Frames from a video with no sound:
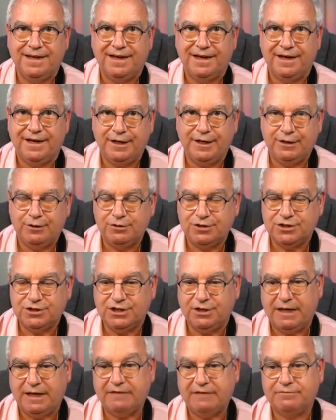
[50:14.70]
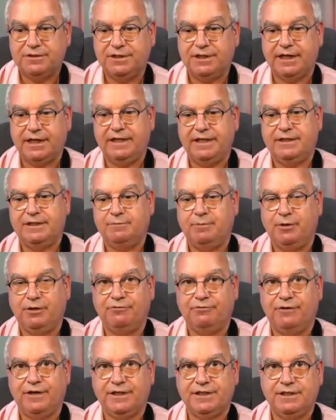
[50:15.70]
Uh, also, after the Gaithersburg
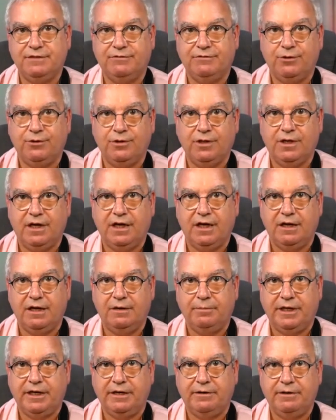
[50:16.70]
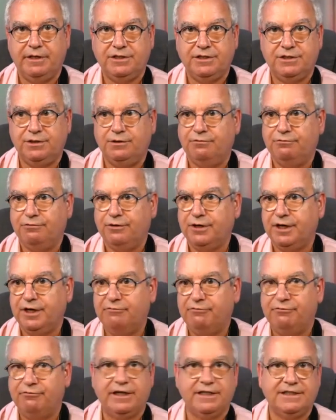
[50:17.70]
Festival, I'll be going to Funky
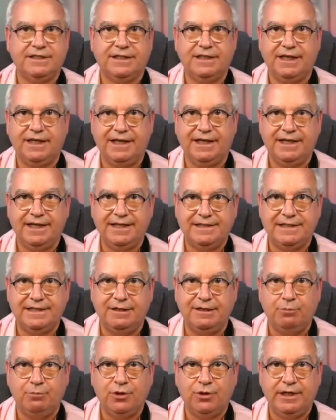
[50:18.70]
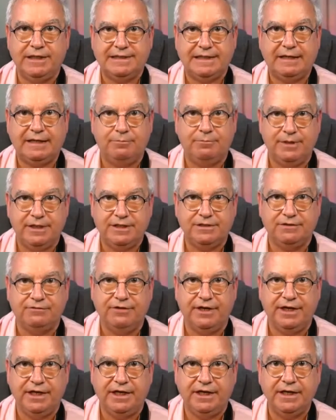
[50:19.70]
Frets, I think it is, in Boyertown,
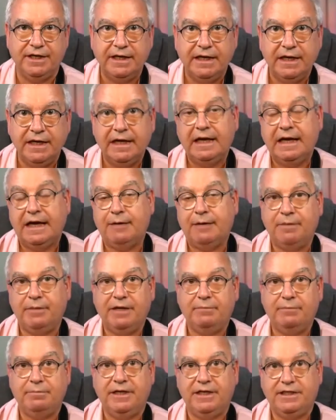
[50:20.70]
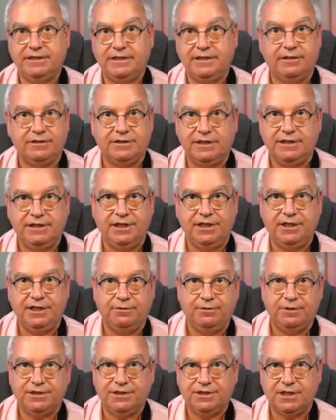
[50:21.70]
Pennsylvania, and maybe Steel City
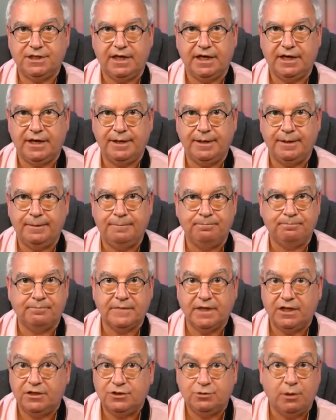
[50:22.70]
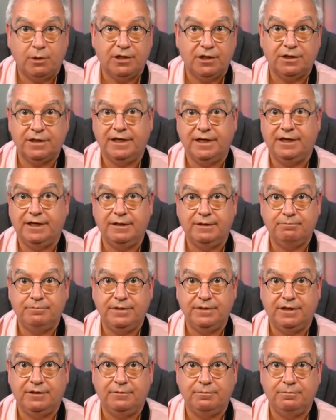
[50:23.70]
Ukes um, as well, uh,
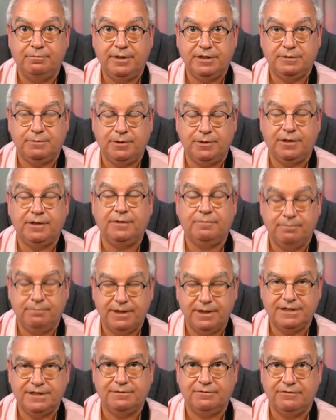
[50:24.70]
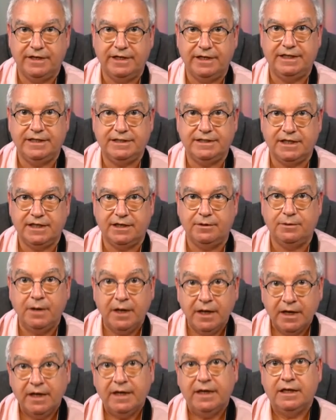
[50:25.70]
you know, Pittsburgh, Pennsylvania. So
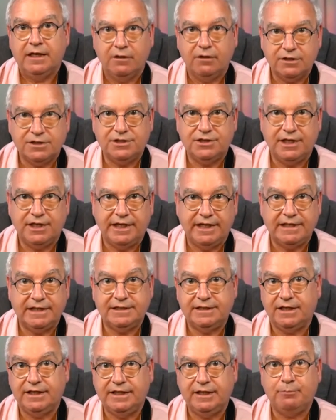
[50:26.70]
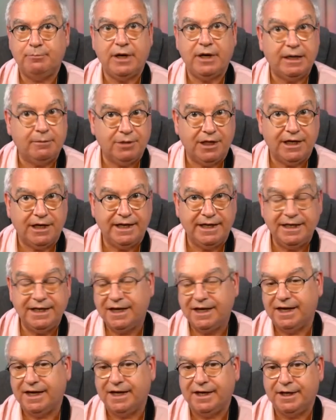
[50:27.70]
lots of things in the pipeline.
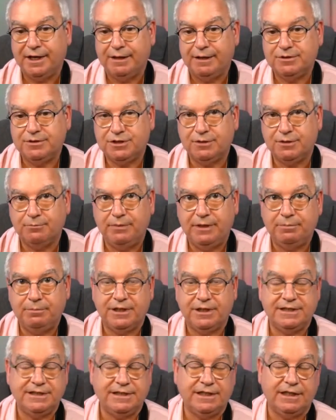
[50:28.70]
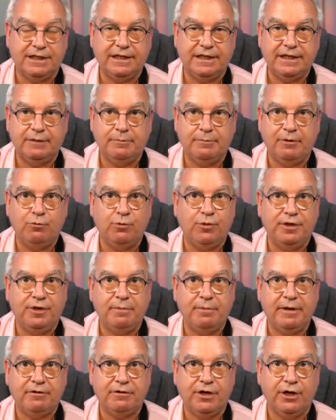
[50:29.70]
Uh, some people are still a little bit worried
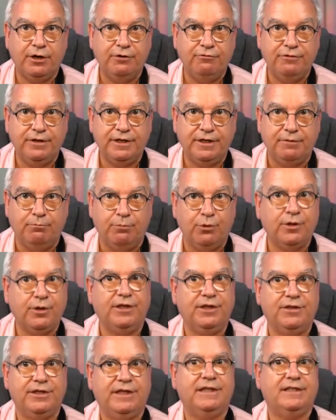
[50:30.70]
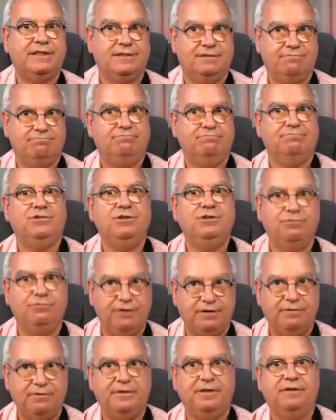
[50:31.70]
about COVID and booking things too
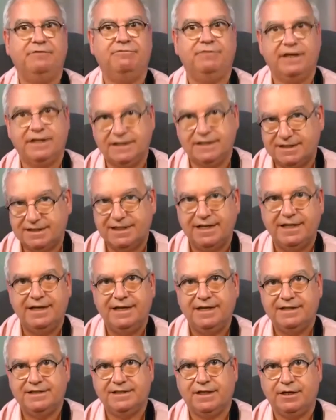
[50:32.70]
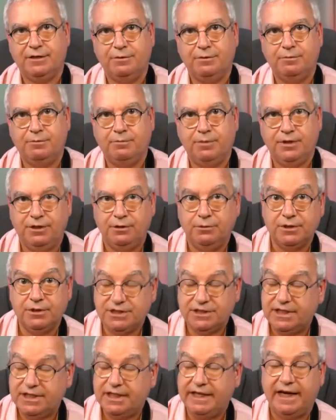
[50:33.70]
far in advance. So, but you will
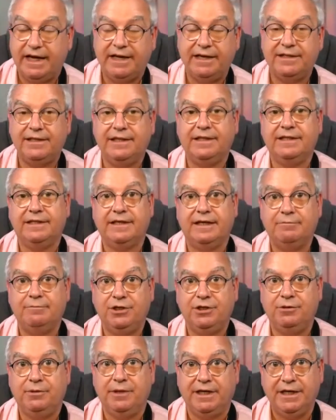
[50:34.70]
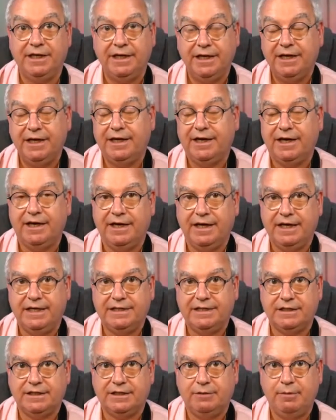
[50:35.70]
see anything that I'm doing uh,
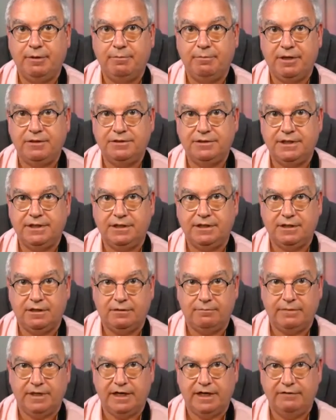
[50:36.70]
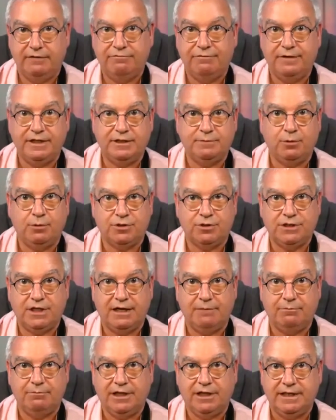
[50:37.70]
is going to be posted on my Facebook
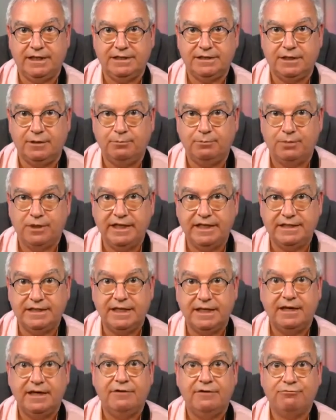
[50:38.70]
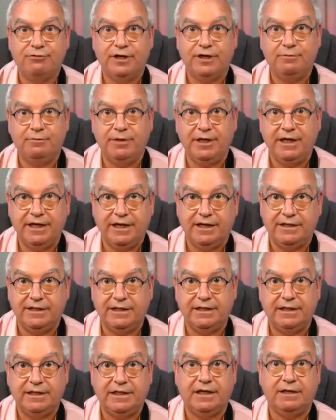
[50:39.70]
timeline. So please friend me and
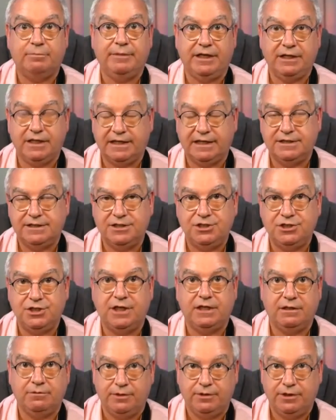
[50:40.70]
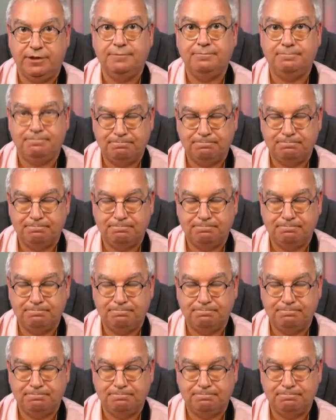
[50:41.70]
then I'll be glad to share that with you.